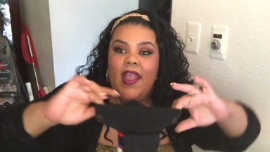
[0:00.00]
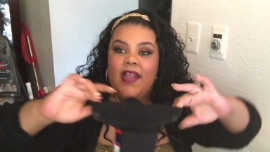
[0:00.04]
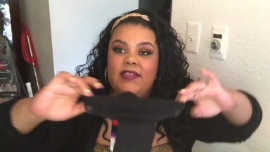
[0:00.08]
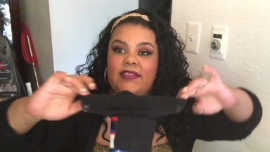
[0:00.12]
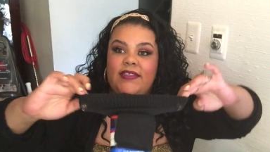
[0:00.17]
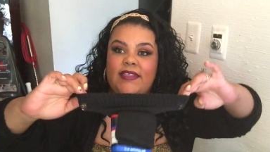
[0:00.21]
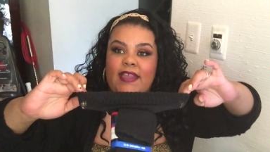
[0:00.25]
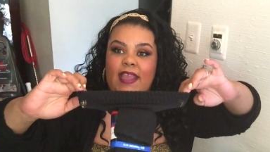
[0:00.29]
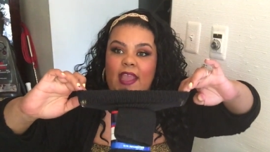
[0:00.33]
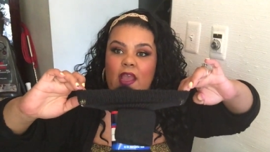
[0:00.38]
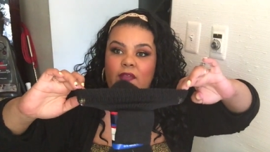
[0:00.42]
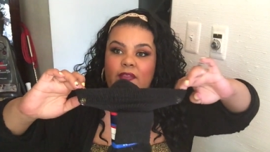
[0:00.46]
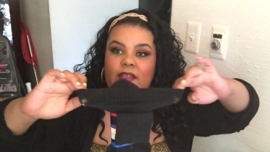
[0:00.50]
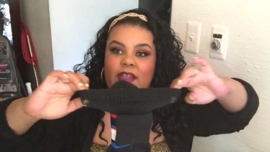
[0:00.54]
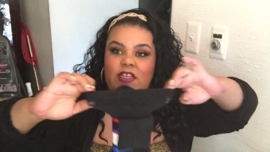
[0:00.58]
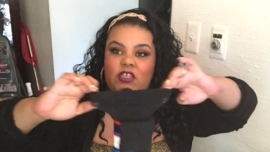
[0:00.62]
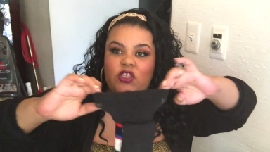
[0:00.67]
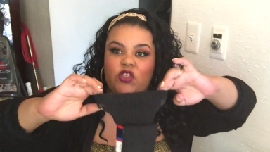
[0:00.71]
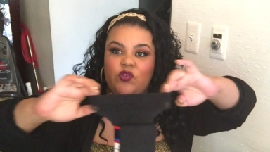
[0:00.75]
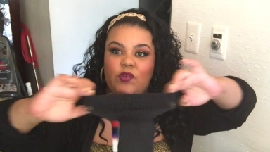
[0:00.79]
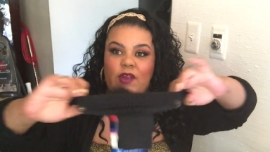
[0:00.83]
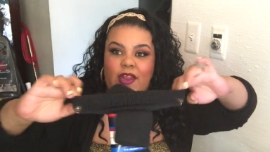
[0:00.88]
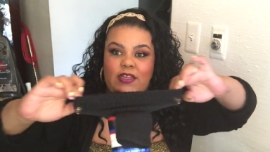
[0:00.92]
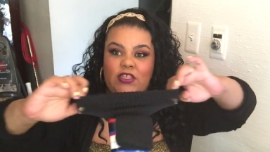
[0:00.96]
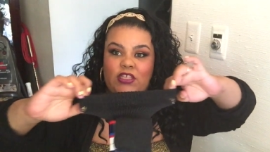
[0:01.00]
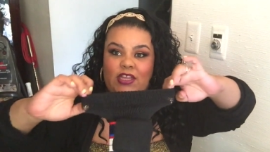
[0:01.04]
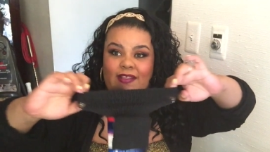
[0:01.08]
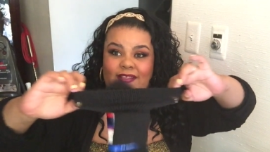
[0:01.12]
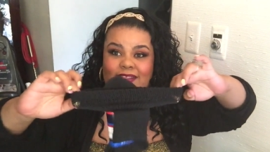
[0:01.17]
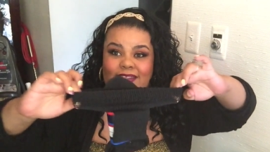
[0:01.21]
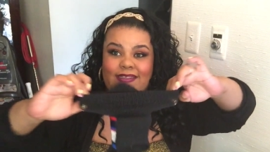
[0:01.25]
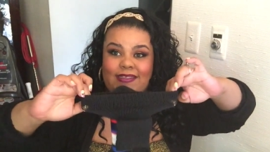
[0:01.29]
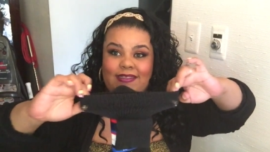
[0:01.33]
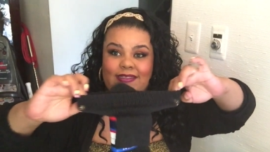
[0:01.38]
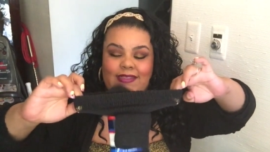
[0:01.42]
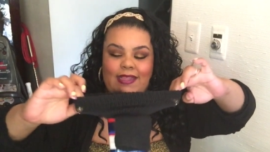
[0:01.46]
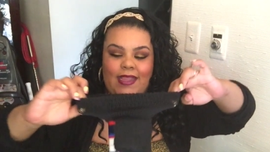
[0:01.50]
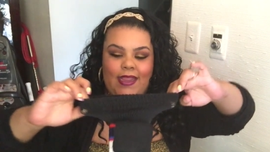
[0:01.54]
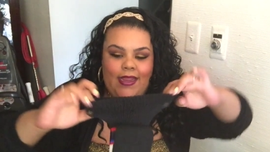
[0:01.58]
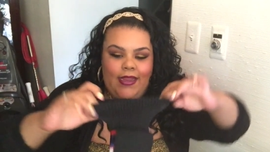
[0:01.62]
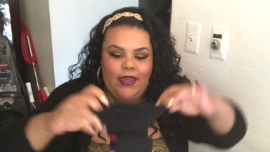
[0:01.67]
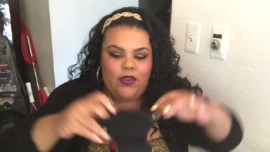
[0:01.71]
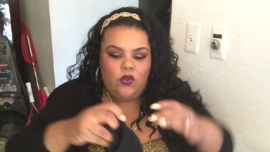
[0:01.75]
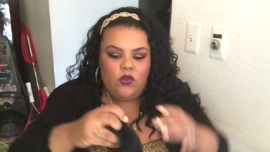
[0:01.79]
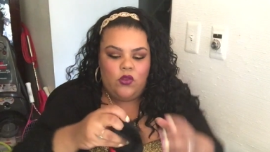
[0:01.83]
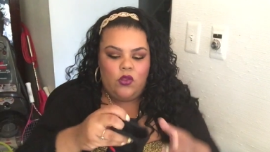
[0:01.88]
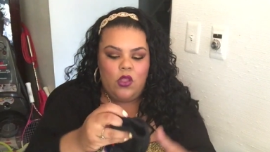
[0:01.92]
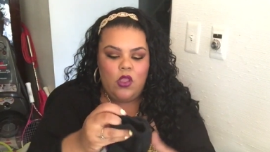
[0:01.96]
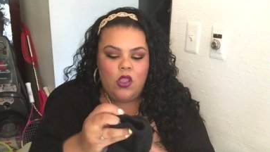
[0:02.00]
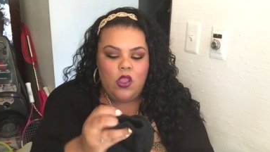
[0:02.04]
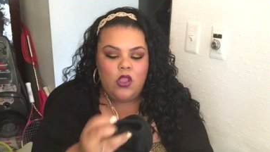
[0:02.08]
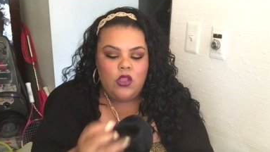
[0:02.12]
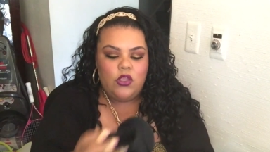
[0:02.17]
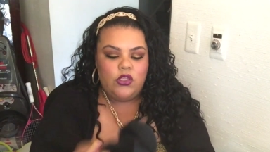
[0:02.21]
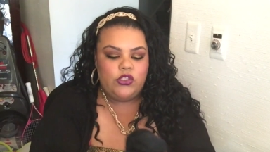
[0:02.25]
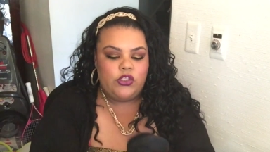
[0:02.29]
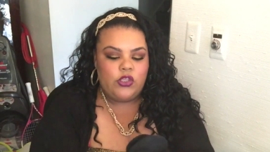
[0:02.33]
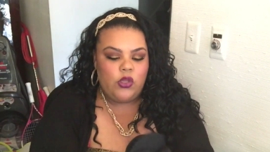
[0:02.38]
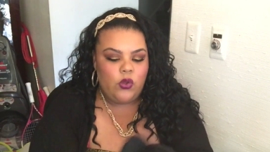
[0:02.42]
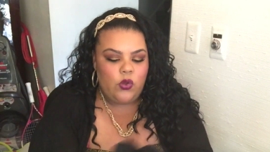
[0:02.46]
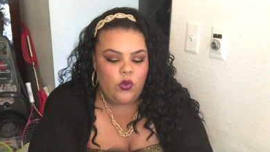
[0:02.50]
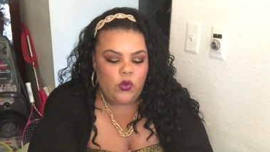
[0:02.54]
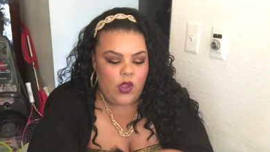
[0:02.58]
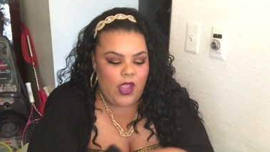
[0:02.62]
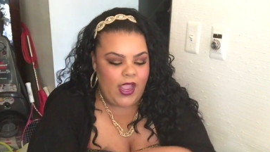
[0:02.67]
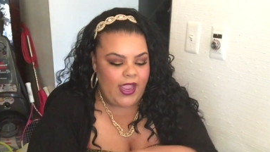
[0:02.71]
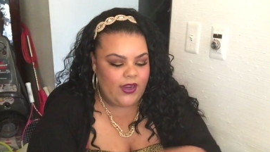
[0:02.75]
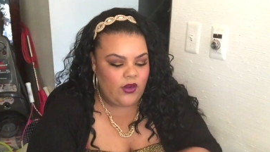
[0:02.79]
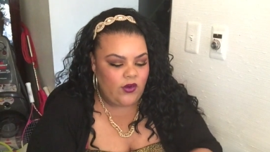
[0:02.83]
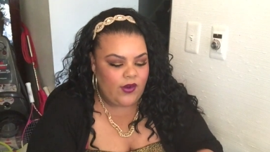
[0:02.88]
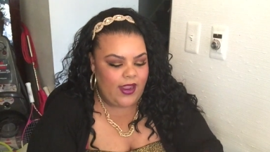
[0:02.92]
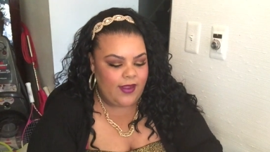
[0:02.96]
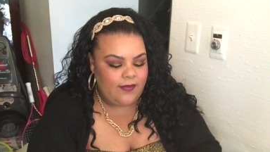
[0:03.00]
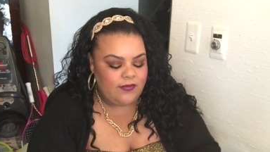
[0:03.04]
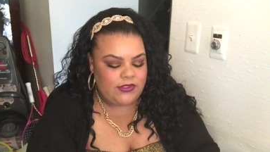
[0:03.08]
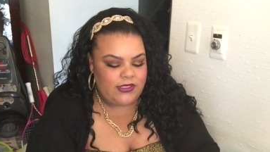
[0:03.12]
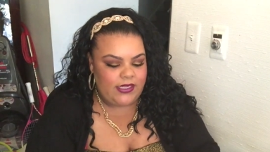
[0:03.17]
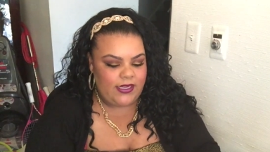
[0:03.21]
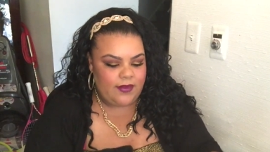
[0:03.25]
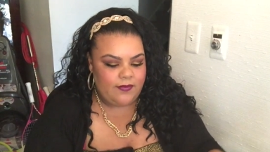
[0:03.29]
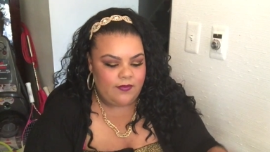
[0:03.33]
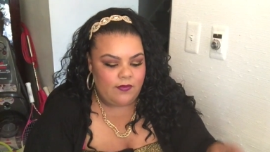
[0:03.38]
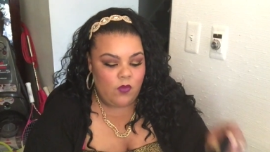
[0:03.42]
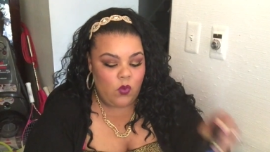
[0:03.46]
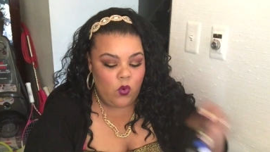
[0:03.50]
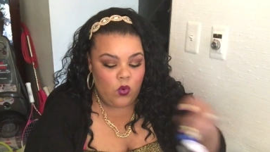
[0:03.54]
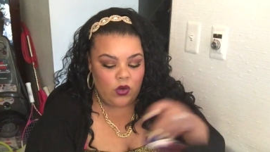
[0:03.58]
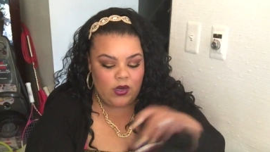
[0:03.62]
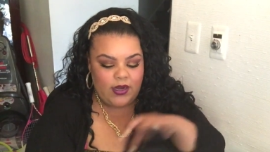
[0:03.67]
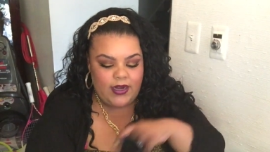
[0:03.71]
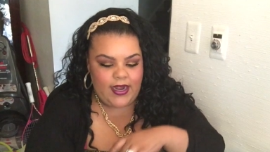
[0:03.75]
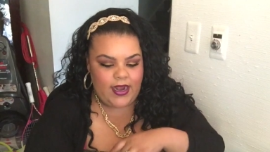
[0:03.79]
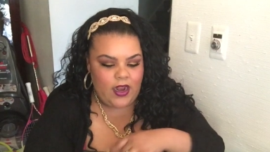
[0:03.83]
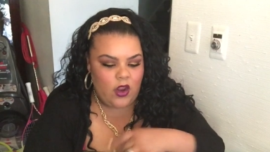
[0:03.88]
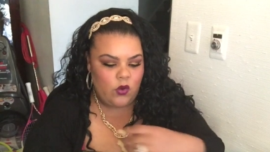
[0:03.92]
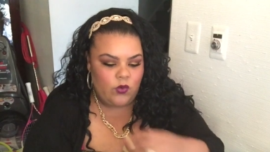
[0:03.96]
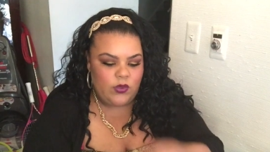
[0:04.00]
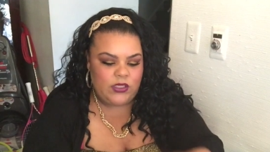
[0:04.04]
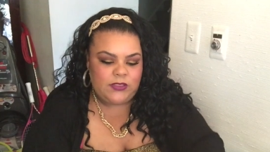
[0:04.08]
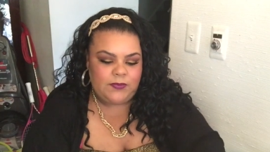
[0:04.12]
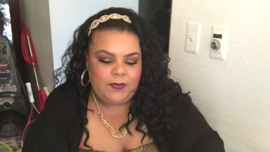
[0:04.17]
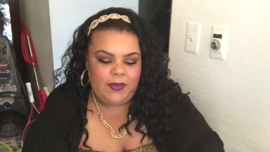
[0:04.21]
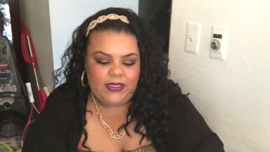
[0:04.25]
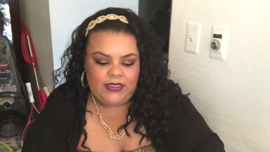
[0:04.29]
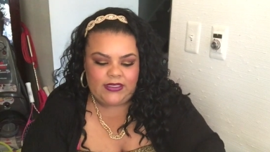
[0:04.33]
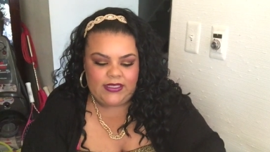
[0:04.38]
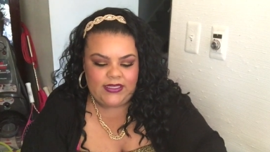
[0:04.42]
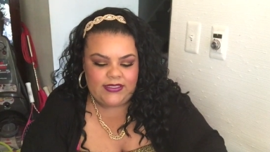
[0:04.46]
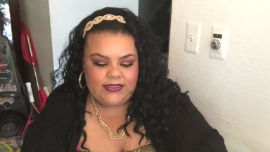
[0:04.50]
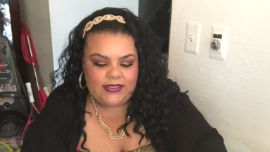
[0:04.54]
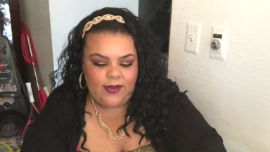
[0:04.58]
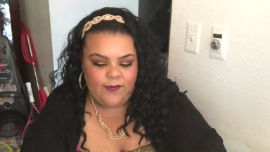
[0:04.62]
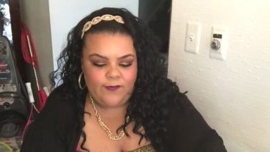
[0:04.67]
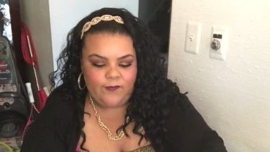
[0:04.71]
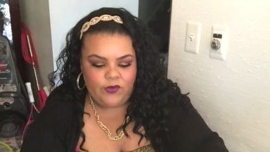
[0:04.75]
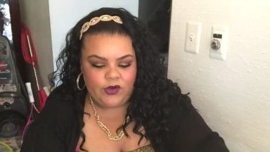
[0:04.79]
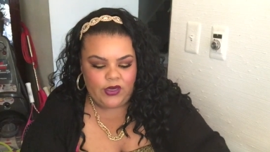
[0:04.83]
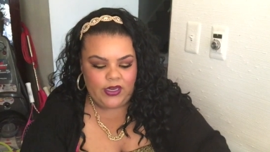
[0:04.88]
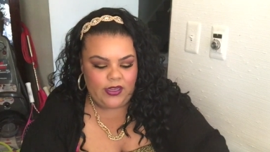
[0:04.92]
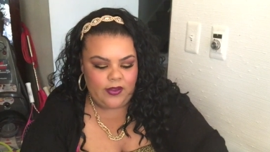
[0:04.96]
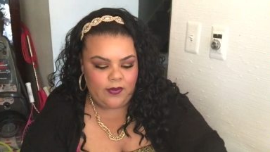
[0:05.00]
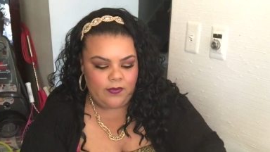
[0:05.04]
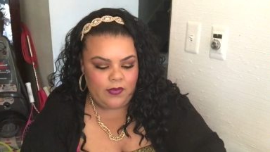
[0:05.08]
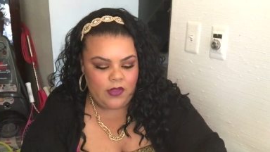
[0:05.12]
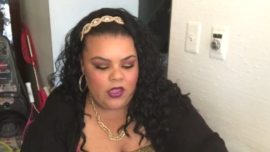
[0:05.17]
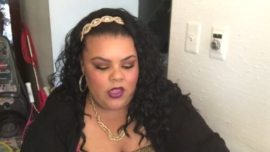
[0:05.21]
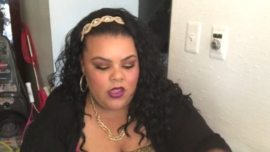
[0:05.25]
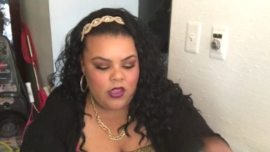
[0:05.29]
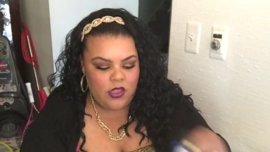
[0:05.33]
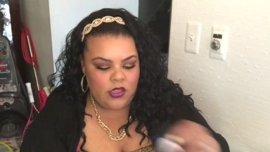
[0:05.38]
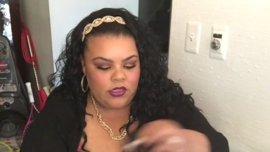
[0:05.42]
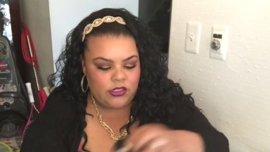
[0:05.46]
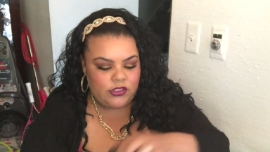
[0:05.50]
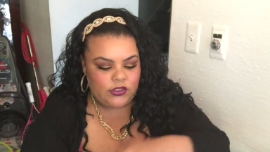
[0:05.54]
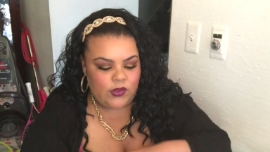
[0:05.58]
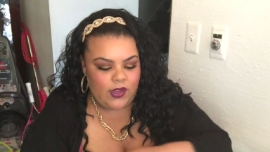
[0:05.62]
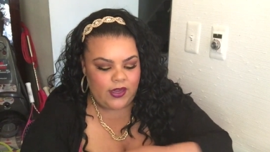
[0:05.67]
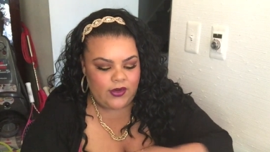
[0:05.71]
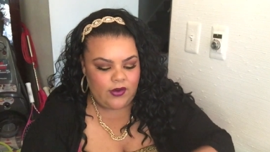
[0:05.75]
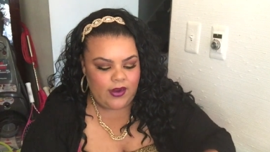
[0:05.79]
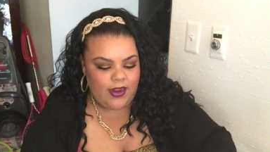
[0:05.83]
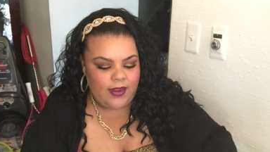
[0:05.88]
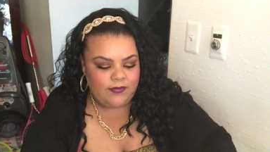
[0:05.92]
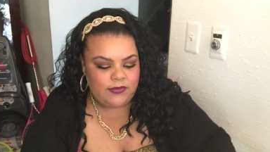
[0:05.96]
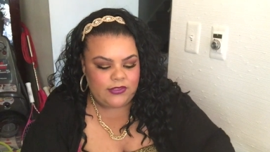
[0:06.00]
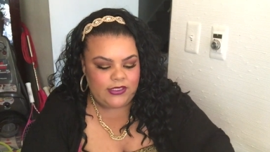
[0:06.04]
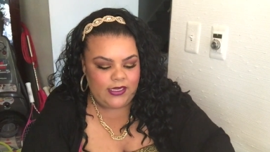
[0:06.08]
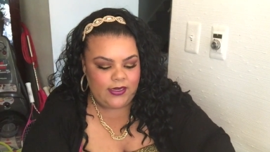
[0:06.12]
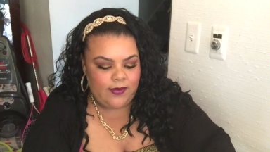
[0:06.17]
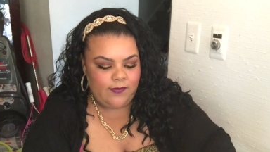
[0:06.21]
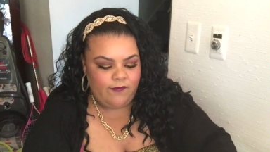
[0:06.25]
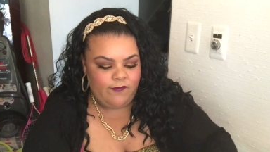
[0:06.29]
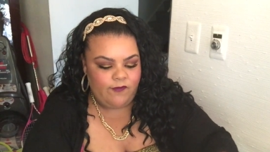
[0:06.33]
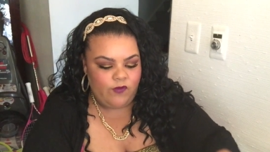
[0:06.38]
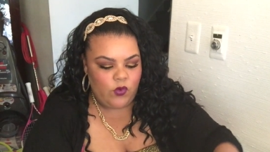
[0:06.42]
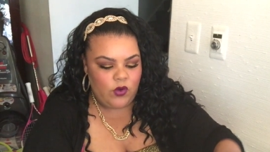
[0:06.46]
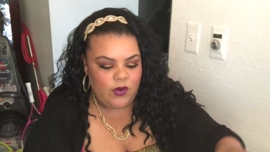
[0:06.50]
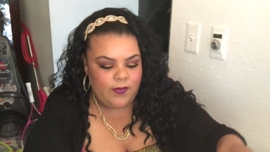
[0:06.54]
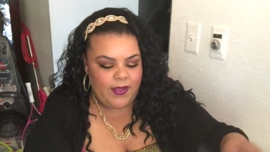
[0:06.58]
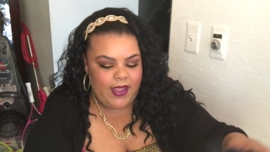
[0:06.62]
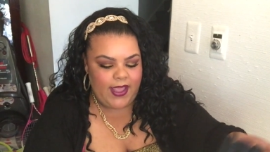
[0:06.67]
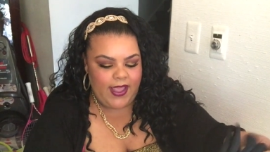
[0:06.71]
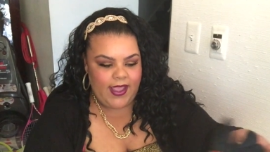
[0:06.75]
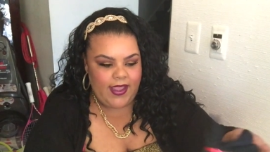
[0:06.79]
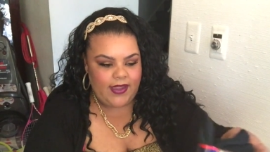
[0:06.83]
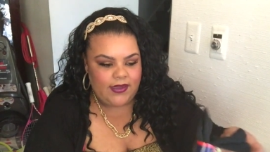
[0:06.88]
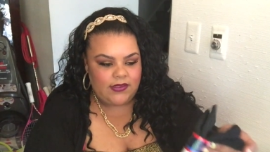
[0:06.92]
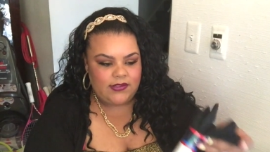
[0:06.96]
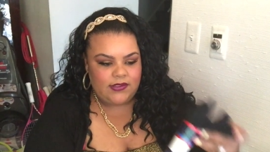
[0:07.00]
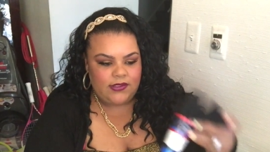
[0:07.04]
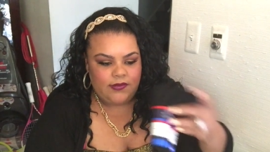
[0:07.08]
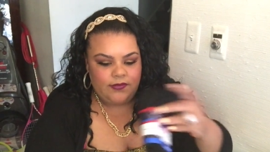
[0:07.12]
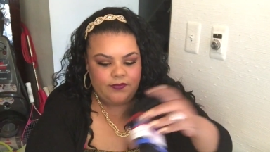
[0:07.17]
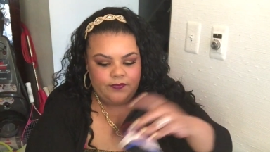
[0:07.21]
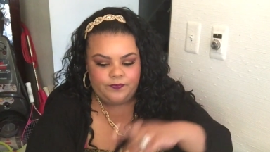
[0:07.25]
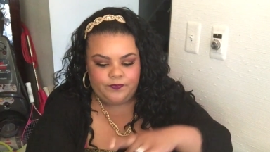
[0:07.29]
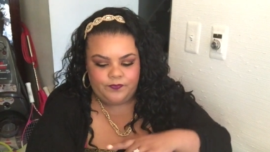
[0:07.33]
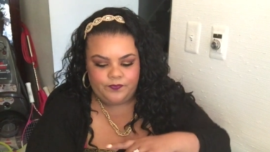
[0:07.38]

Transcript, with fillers: And see how they stretch. And this is the ankle. So I grabbed him more and I always pick these up for him. So I grabbed him four packs.